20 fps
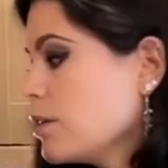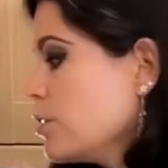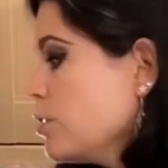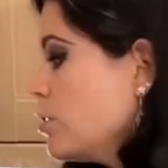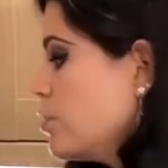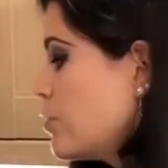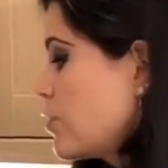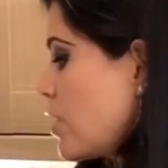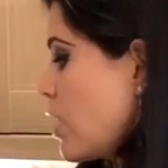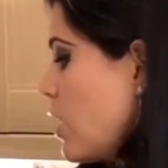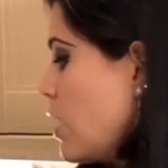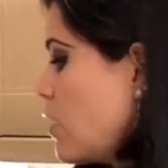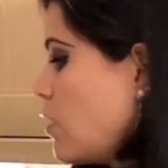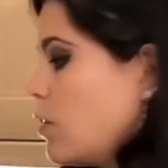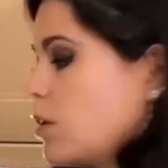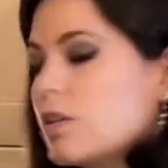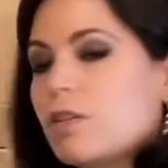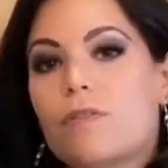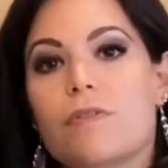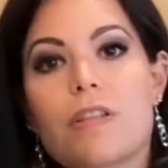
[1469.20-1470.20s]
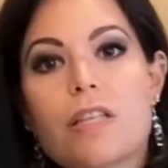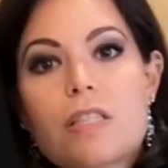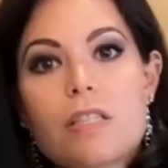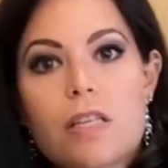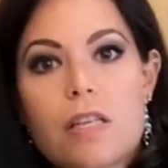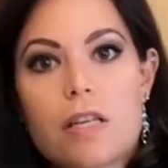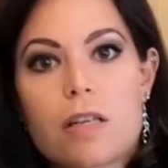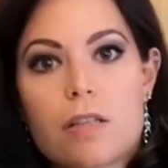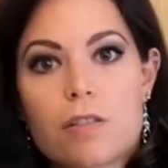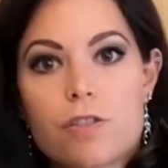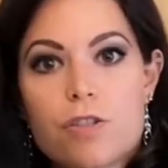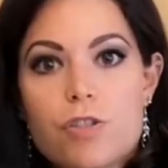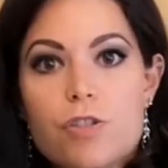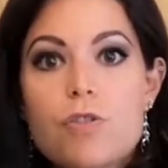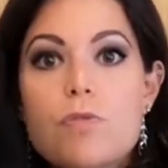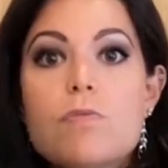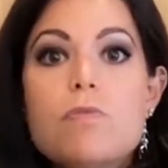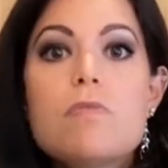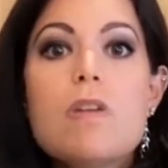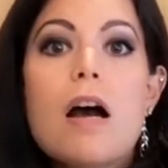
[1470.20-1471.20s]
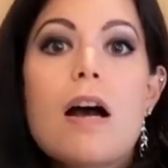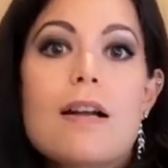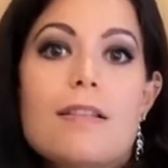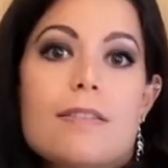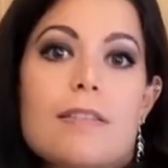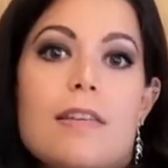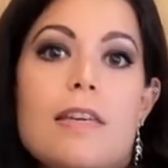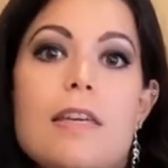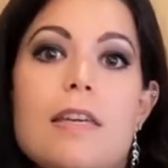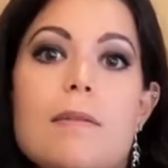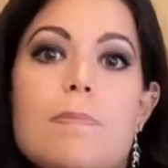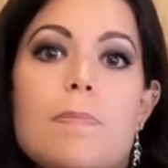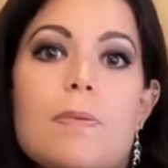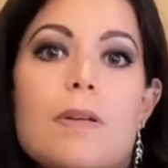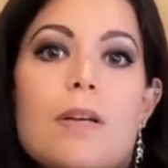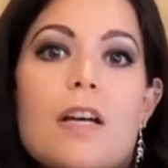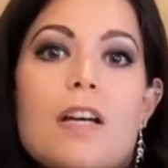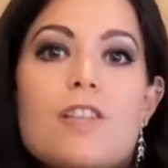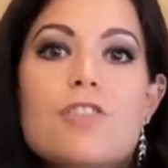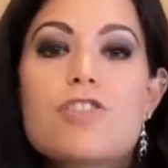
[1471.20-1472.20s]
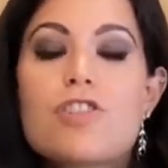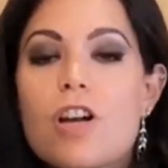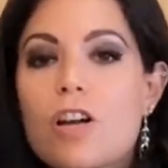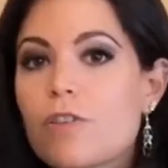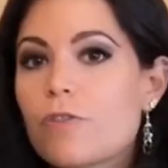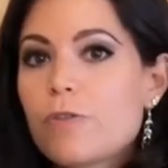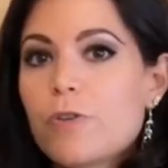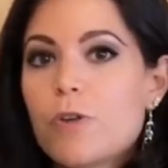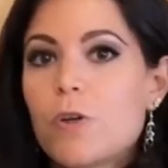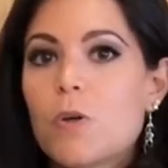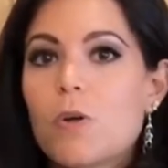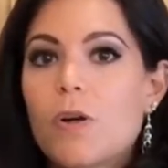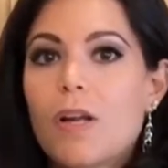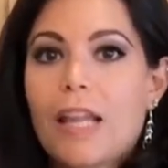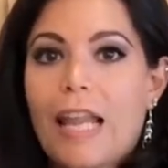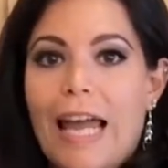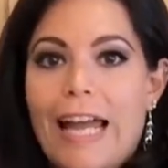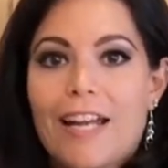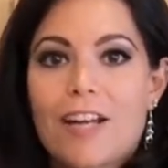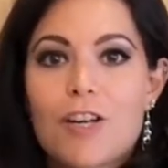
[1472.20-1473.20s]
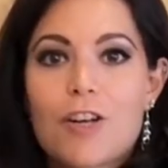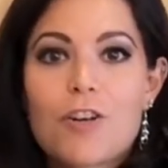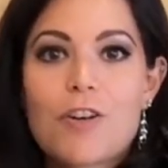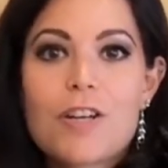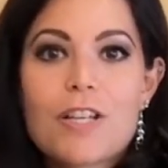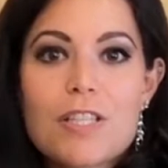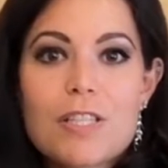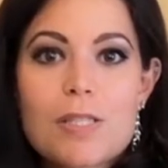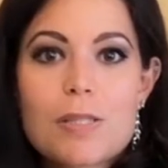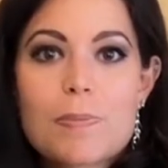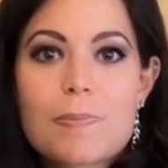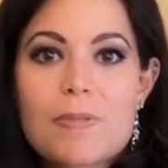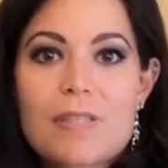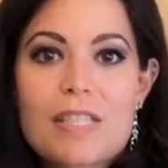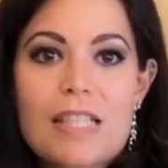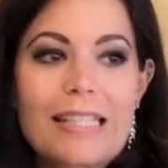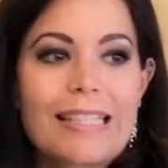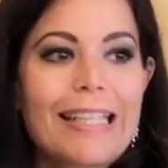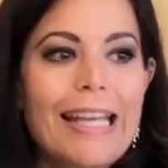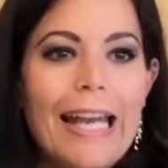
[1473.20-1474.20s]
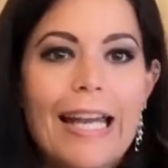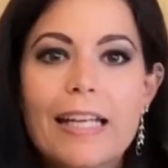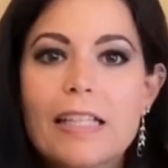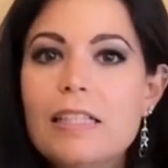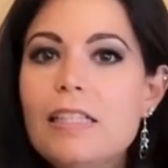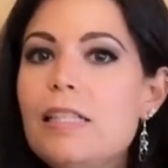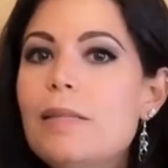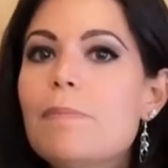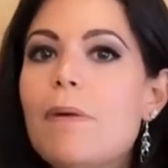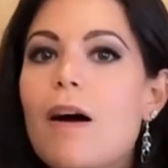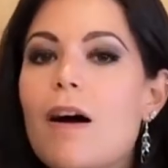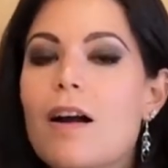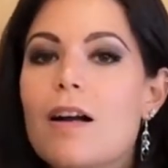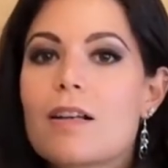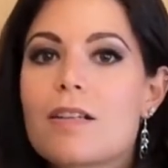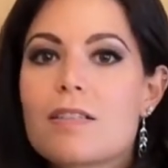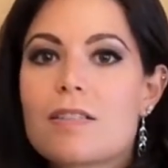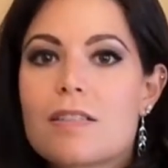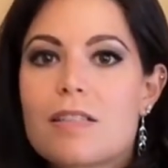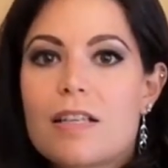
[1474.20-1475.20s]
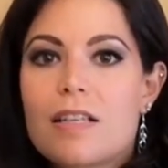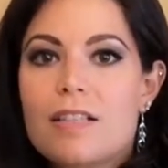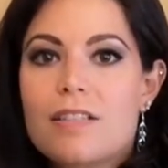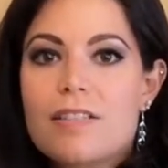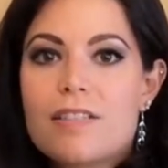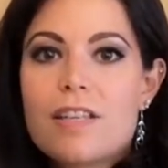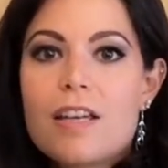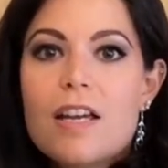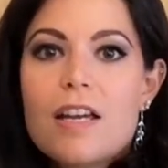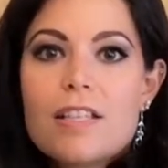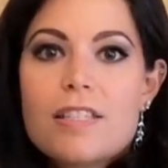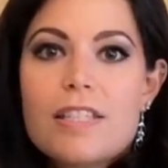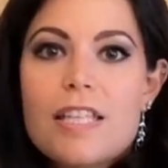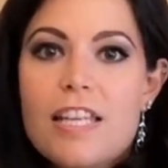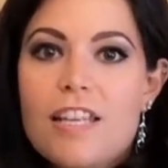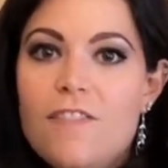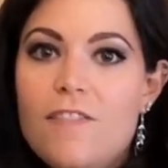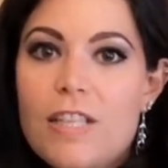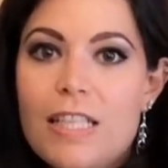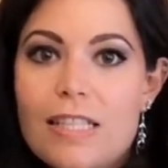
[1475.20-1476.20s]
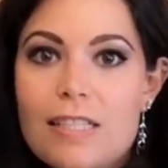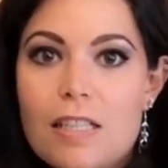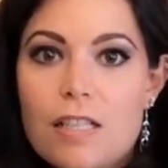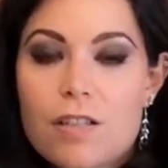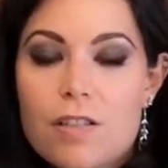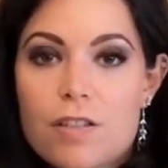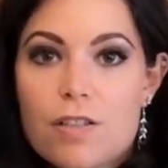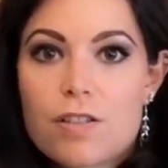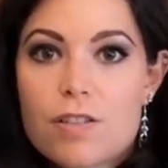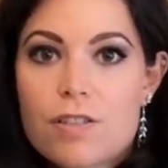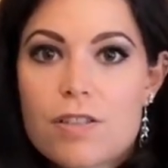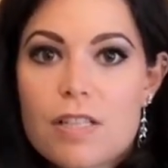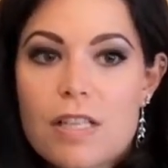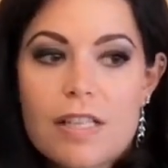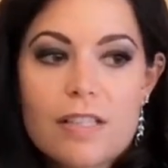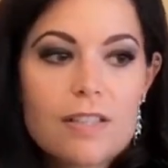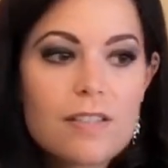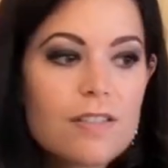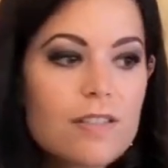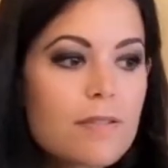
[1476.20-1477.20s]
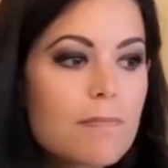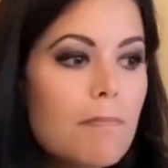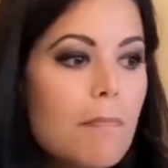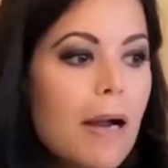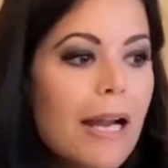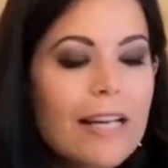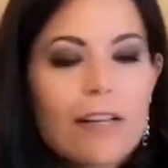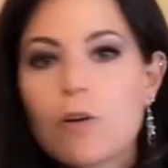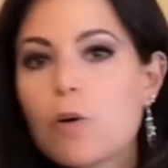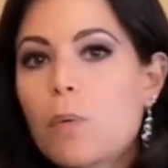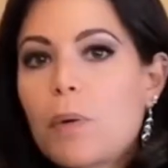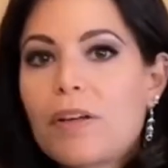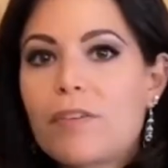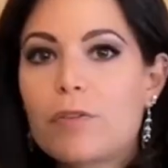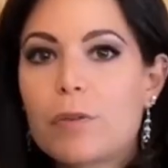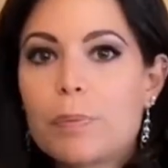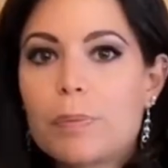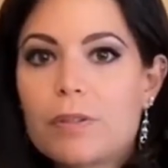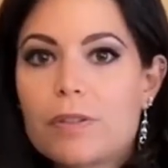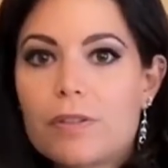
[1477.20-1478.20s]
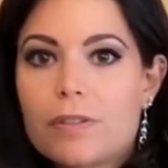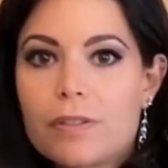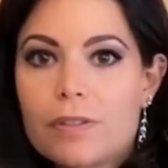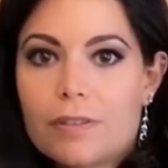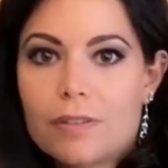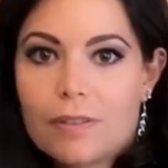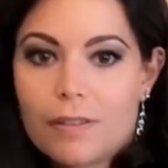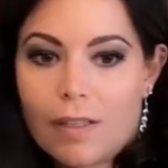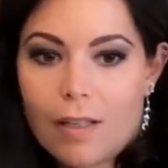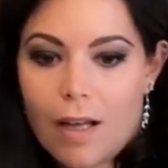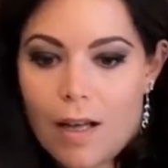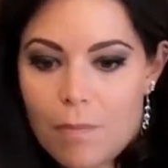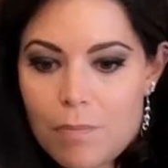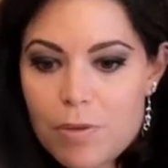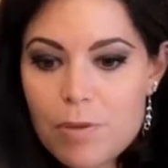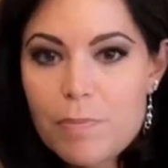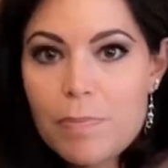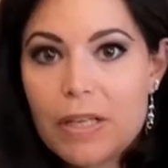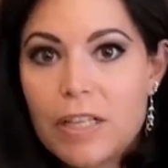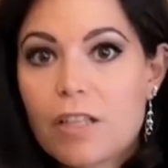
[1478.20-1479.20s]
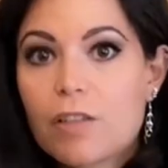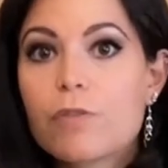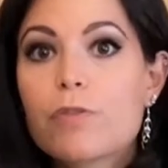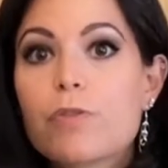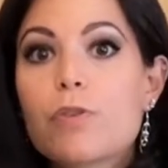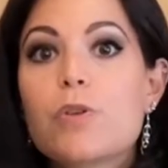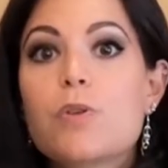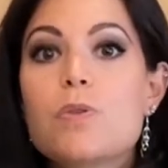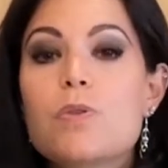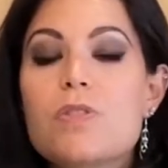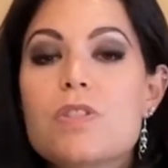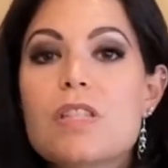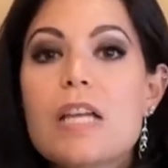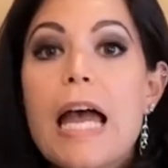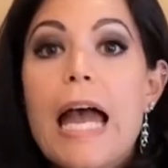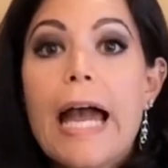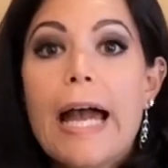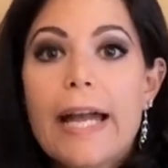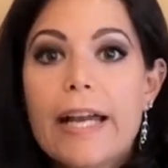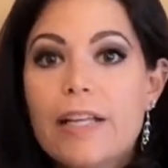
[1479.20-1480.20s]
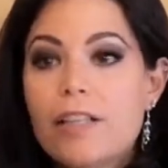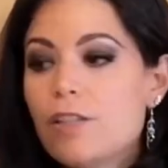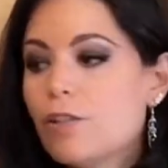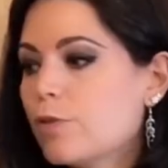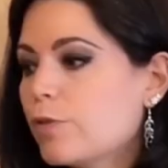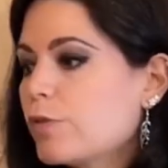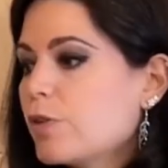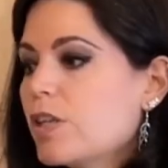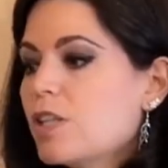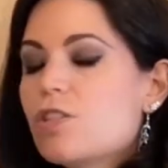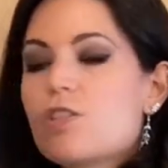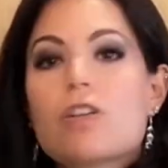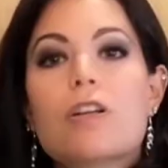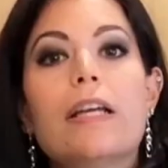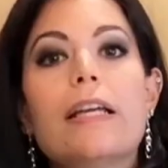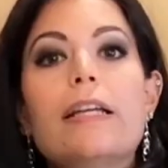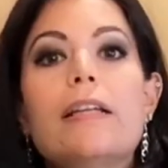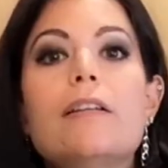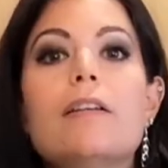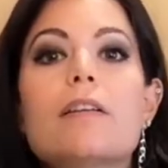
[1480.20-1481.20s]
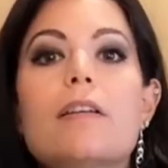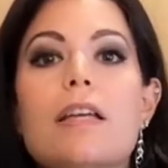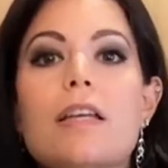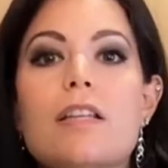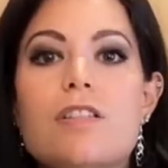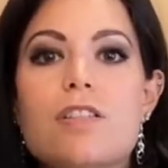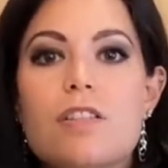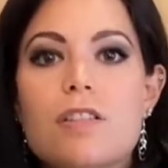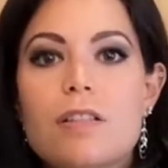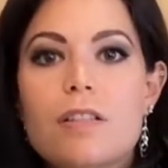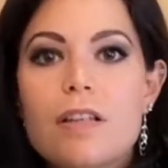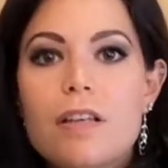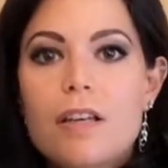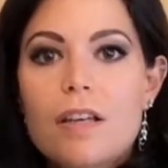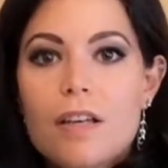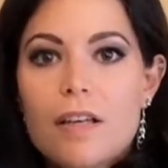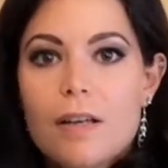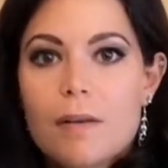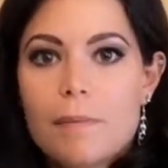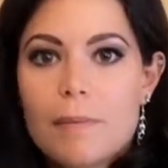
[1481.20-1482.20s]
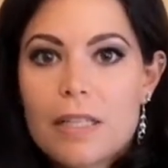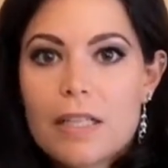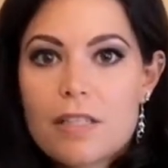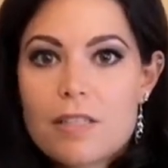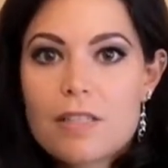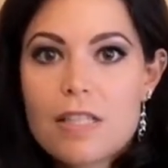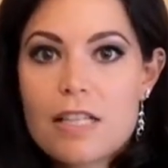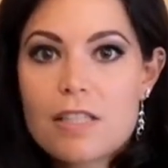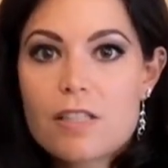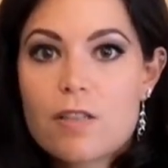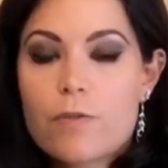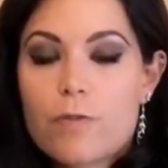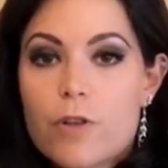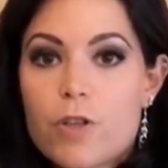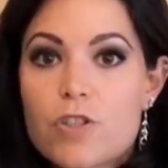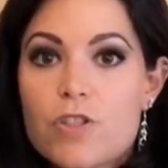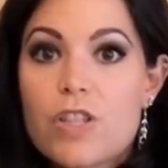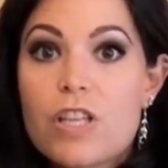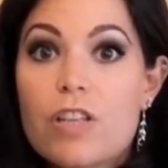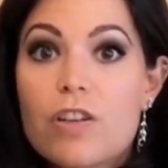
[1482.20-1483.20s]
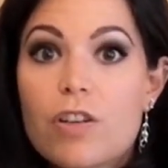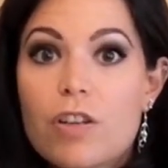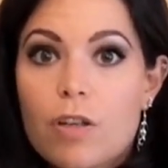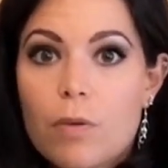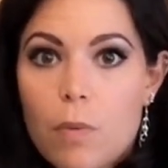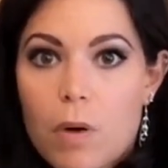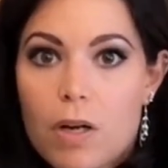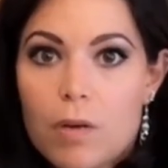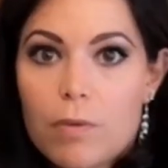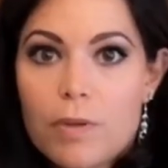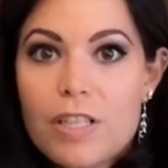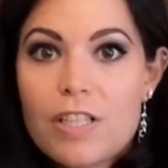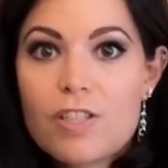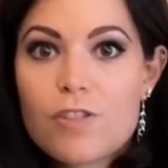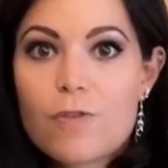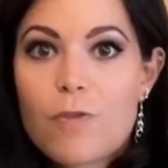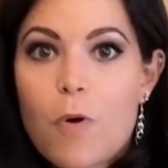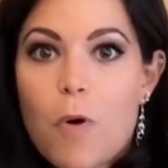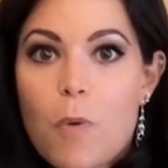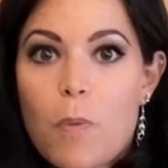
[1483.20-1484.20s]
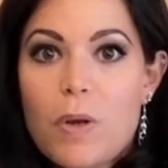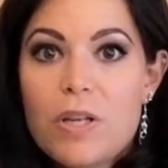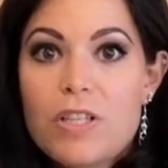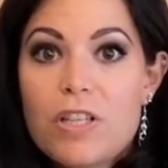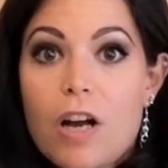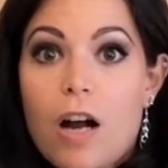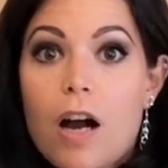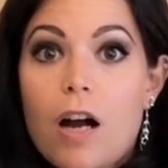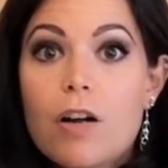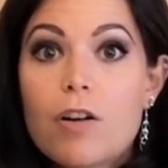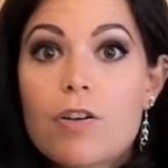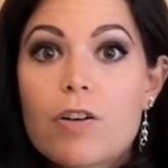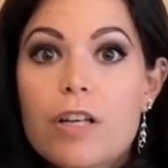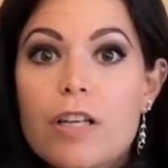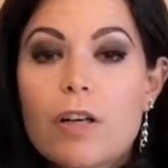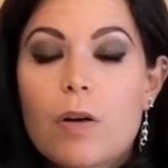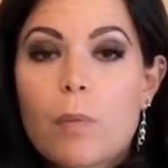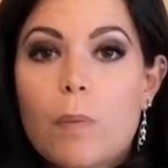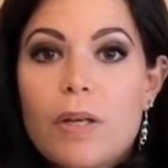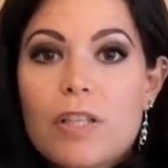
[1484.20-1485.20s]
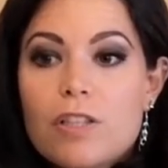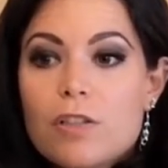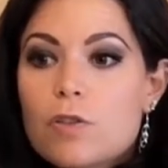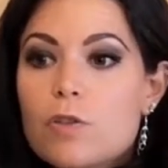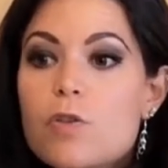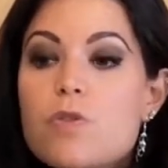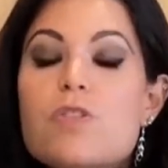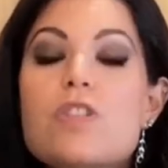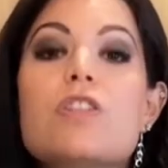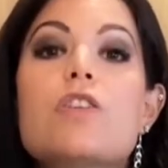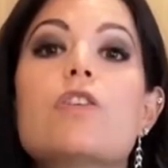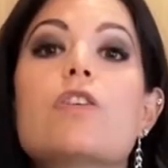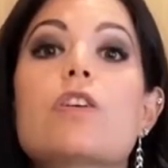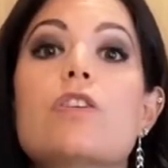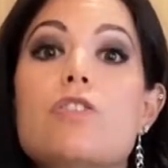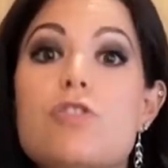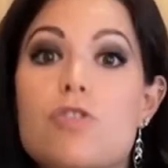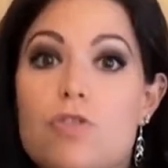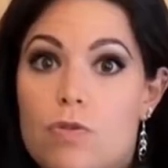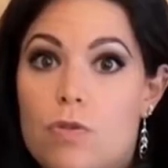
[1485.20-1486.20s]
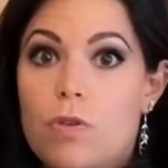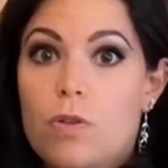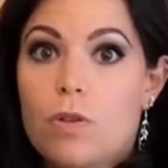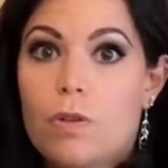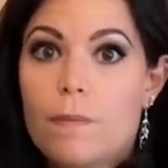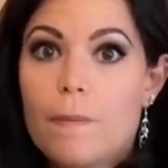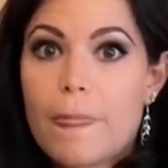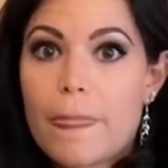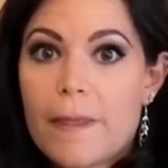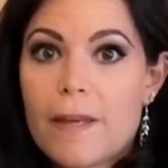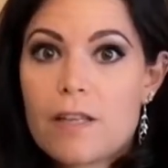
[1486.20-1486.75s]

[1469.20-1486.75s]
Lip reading: you've got all of this here. Do not keep junk food like crisps and candy bars and TV dinners and microwavable prepared foods in your fridge or in your kitchen, because that's the first thing you're going to want to reach for when you're hungry or when you're losing your control.